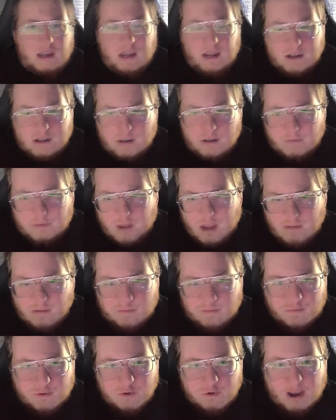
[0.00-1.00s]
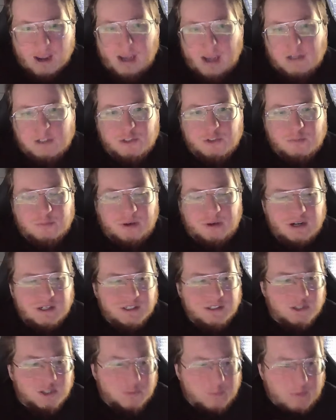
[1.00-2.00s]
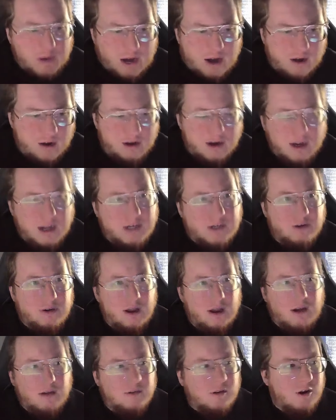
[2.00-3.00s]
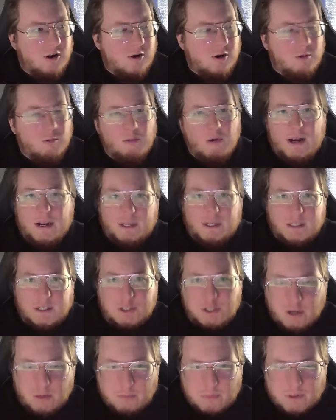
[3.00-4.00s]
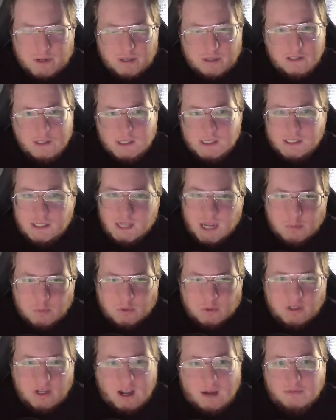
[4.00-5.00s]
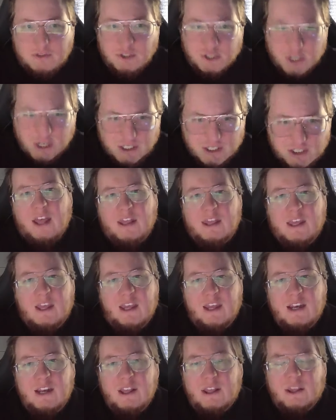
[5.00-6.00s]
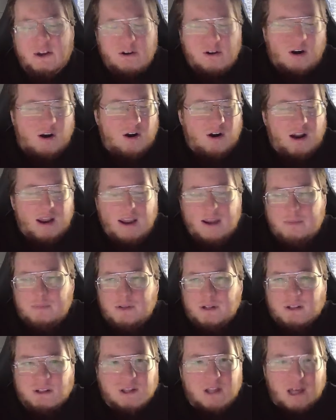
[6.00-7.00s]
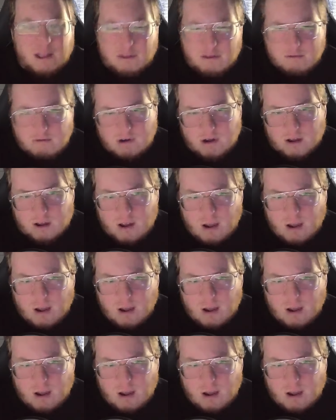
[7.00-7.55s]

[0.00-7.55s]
And if you have a few extra bucks to spare and you're not ready to jump into the tabletop just yet, then there are a plethora